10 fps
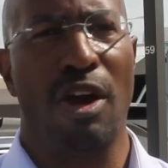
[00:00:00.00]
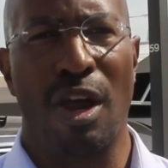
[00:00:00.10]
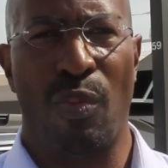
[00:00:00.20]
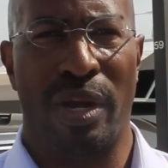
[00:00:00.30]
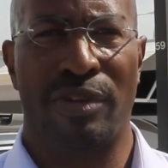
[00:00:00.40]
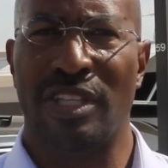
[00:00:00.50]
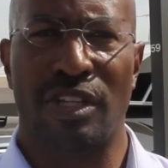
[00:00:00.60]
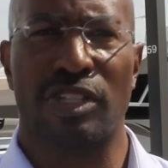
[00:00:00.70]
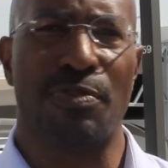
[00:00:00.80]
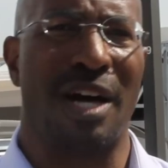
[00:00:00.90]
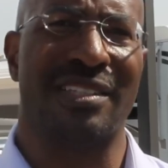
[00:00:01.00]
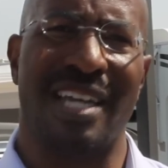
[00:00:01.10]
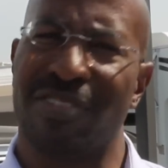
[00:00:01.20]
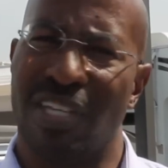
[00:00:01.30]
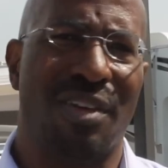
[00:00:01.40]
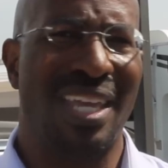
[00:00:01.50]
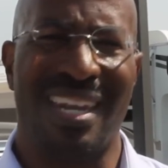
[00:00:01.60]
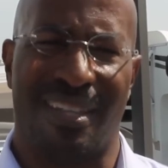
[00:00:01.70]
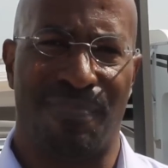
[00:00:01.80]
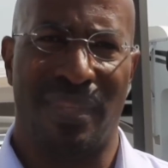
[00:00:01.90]
hardware on these little small towns that don't
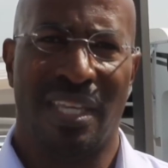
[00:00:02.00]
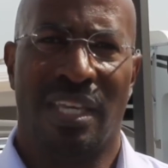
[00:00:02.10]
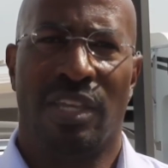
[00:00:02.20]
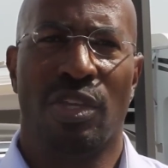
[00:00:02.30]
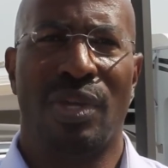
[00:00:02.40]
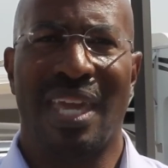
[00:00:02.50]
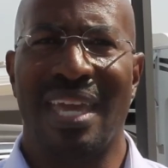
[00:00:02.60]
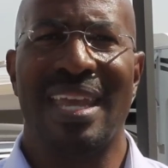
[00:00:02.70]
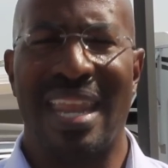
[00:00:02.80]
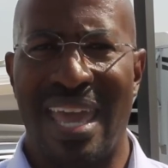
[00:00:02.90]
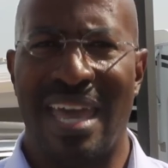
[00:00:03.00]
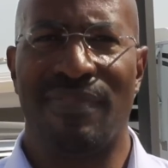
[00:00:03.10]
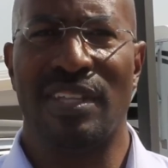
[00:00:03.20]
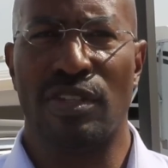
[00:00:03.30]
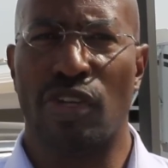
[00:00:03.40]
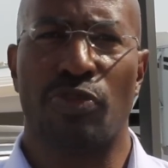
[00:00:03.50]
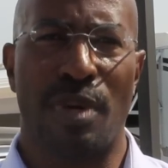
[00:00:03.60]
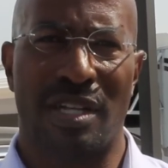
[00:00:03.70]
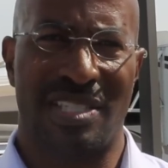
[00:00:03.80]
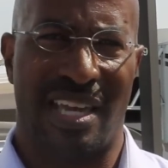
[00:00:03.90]
need it. You cannot have these little
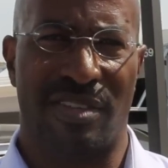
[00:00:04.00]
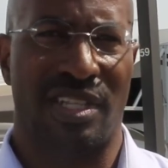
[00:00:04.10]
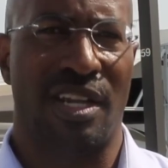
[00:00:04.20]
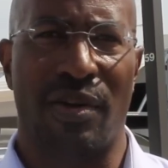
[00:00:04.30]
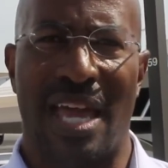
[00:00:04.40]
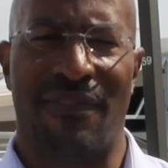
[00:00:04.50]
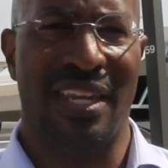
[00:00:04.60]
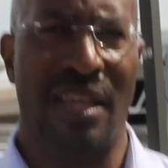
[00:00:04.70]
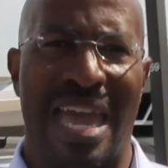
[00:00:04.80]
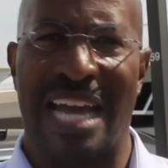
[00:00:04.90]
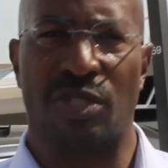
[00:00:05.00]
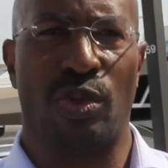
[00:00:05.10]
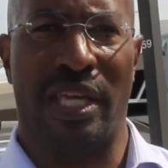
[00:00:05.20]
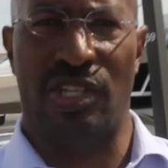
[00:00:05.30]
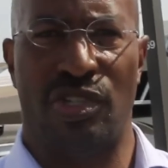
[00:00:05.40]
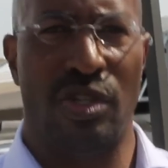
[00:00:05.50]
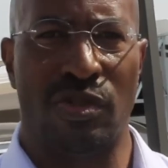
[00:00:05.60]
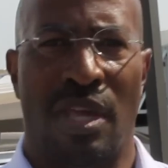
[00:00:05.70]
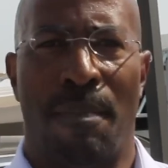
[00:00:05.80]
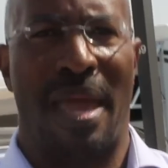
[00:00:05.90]
small towns that don't have any actual issues,
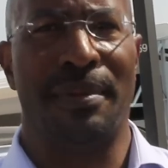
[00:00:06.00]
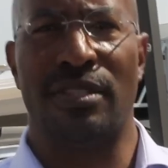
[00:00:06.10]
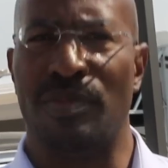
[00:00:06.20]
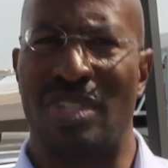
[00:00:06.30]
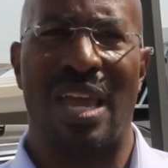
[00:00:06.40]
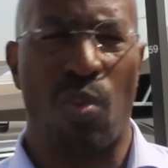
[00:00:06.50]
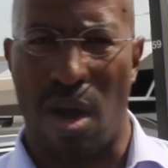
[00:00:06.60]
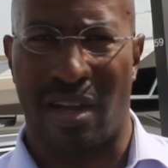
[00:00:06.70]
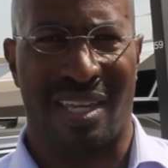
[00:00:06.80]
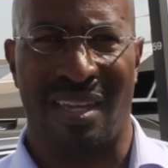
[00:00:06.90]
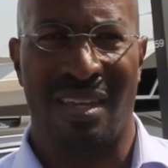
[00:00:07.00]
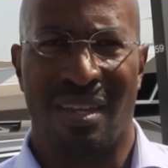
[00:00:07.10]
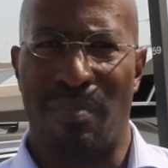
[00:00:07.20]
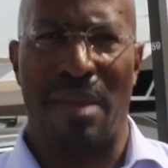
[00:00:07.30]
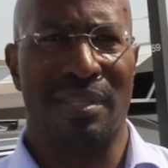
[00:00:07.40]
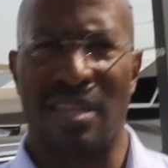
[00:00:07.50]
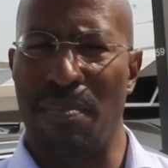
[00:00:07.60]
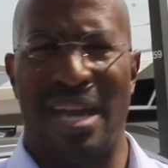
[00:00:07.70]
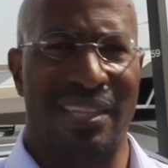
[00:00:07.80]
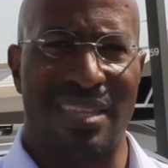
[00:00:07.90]
maybe some jaywalking, maybe
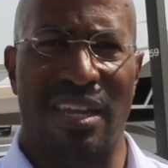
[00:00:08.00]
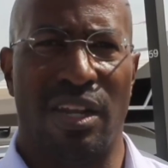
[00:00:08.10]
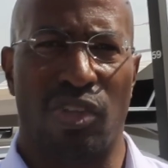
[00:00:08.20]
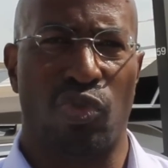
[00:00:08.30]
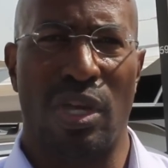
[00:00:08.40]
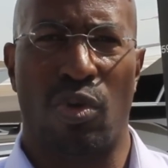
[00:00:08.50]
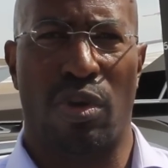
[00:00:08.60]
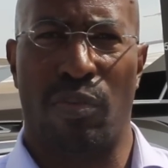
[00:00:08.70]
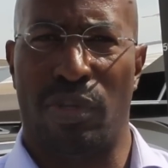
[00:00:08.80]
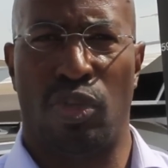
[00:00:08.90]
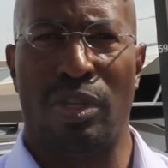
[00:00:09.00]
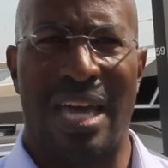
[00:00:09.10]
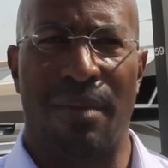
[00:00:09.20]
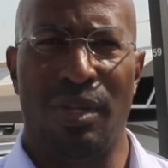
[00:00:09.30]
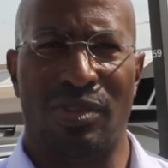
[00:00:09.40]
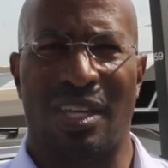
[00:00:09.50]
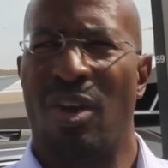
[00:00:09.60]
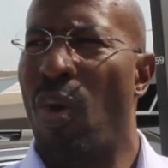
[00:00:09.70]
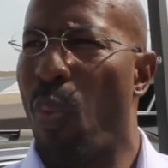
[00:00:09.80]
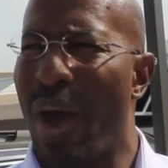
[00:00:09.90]
somebody standing on the street corner with too loud music.
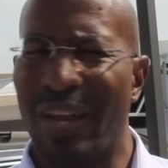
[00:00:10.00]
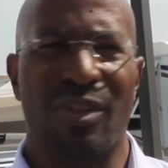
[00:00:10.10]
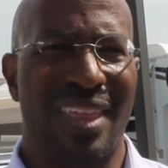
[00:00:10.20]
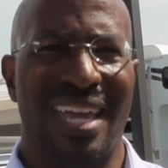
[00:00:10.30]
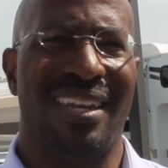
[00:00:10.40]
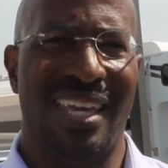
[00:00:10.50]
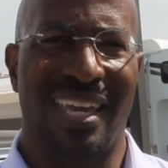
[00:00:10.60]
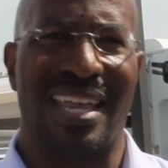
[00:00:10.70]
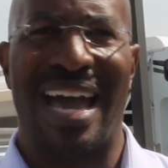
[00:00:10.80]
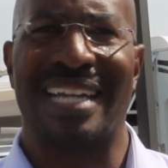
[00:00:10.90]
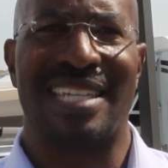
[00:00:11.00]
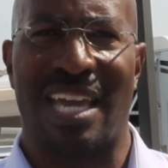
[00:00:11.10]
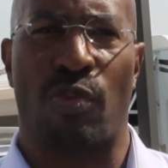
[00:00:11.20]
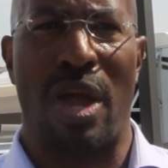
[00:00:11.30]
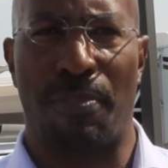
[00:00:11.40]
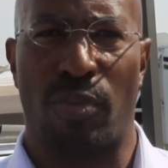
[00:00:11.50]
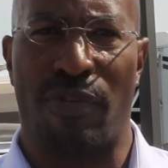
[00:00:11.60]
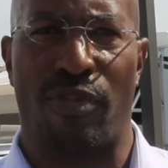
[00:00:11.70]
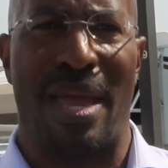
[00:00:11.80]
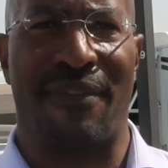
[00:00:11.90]
Why do they need high-tech weaponry
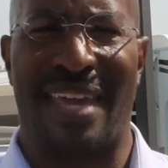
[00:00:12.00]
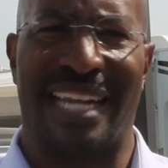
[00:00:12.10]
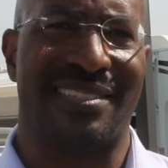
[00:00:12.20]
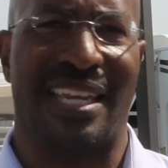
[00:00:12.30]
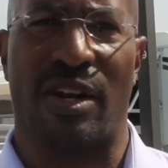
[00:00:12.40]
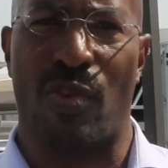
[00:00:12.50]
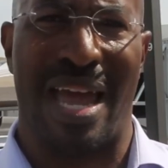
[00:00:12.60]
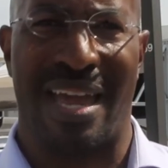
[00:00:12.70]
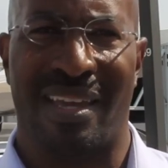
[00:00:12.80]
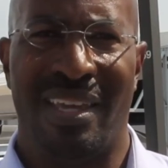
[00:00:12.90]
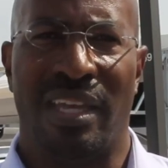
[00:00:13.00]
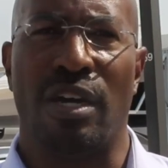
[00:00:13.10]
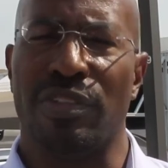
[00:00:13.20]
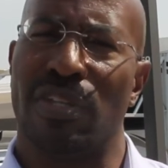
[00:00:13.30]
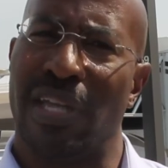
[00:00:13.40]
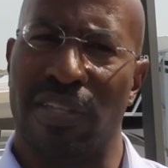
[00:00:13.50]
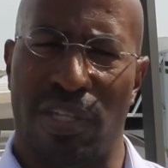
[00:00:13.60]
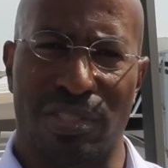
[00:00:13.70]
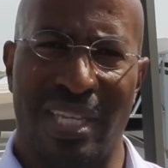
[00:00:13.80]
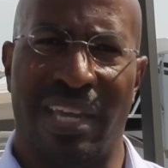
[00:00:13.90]
from Afghanistan and Iraq and all these
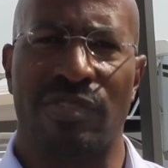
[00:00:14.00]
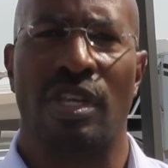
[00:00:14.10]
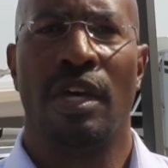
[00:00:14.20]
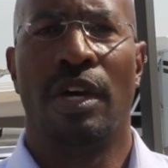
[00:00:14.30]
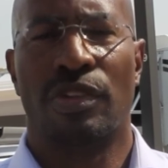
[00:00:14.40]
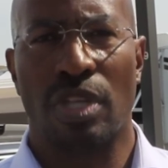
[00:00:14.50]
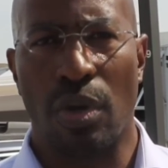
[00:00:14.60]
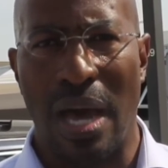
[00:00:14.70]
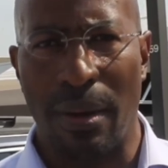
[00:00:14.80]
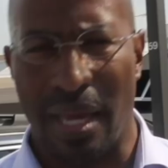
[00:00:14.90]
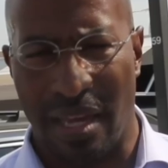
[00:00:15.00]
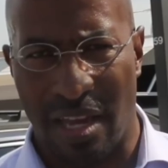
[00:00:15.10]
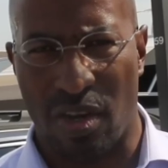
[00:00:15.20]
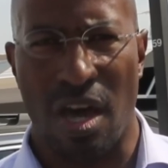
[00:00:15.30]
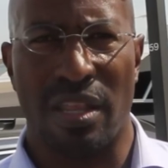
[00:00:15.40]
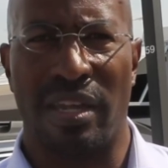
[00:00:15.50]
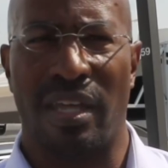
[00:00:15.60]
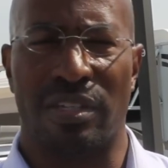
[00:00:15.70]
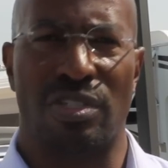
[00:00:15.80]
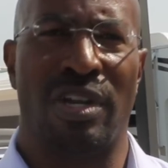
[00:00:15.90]
little towns? So I call on
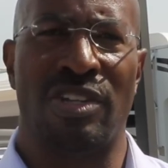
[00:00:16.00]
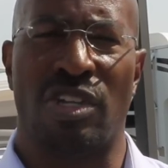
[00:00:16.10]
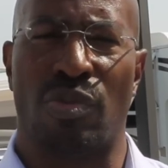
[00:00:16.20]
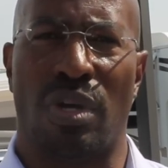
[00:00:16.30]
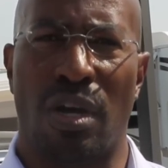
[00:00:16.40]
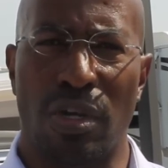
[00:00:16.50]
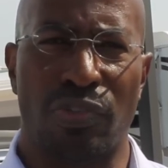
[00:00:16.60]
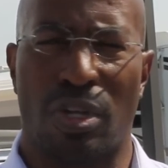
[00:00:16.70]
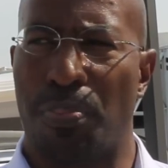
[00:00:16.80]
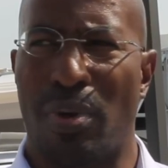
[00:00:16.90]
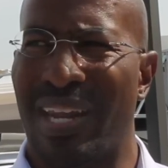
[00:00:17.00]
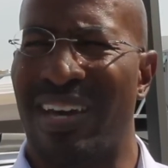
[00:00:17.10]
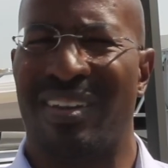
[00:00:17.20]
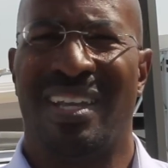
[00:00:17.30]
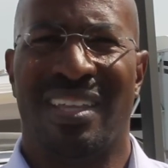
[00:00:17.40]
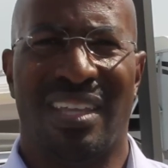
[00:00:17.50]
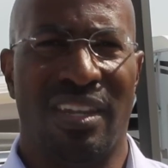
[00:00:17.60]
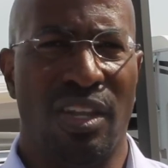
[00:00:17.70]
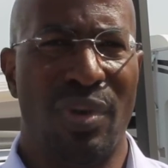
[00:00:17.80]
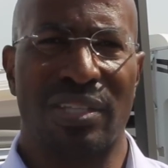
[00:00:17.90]
Attorney General Holder to point out
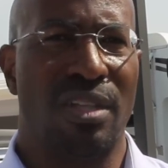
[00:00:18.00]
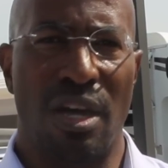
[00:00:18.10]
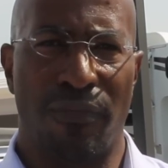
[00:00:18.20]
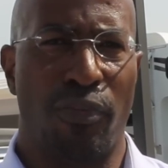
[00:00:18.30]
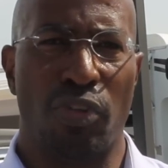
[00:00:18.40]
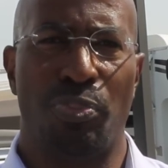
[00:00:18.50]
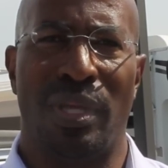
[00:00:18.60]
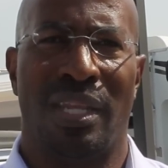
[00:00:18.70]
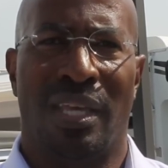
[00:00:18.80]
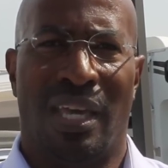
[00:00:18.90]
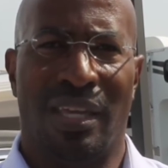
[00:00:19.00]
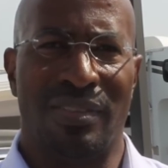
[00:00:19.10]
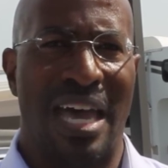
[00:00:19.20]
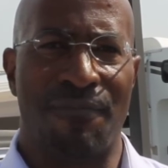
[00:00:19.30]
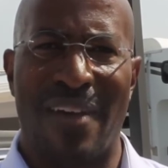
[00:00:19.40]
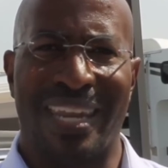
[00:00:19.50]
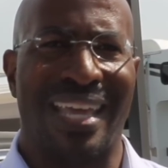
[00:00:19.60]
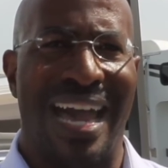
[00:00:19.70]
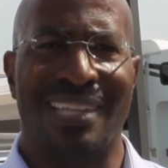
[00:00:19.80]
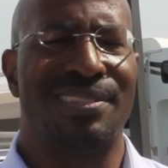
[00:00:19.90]
that U.S. law enforcement is not fighting
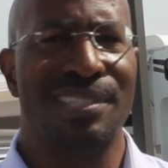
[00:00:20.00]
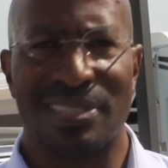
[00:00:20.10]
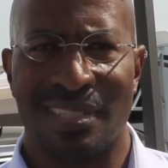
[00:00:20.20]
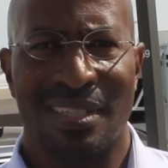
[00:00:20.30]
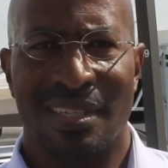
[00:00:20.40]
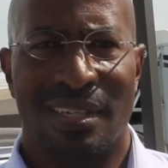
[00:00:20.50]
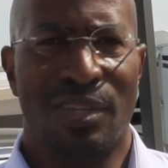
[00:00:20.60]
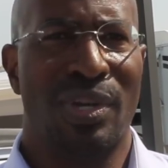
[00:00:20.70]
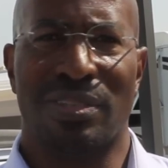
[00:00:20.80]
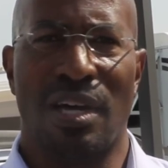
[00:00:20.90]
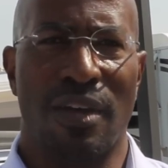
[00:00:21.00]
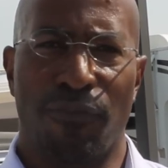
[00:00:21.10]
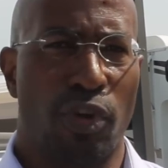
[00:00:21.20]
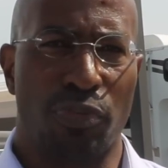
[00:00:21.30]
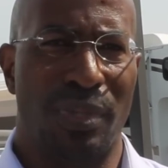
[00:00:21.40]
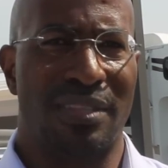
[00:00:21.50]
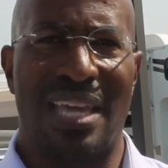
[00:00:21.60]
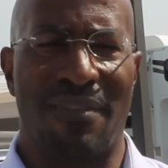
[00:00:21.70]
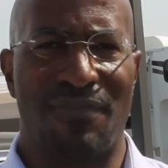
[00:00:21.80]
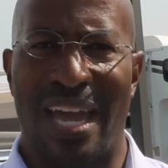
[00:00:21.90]
ISIS. U.S. law enforcement is
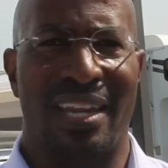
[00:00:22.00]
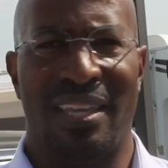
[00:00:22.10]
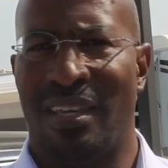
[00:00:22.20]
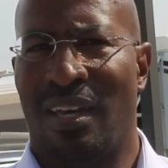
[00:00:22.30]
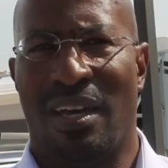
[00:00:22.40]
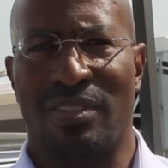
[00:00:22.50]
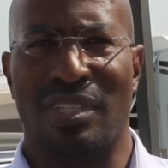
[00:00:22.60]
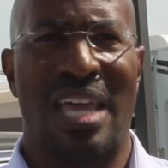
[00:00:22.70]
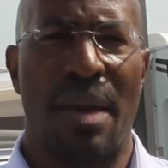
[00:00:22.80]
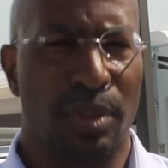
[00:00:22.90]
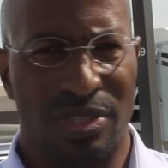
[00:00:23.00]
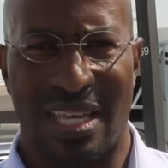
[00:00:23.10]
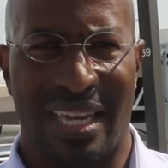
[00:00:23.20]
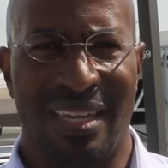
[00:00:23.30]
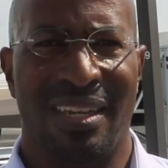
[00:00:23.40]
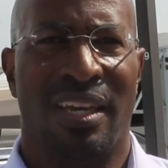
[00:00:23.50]
not fighting Saddam Hussein.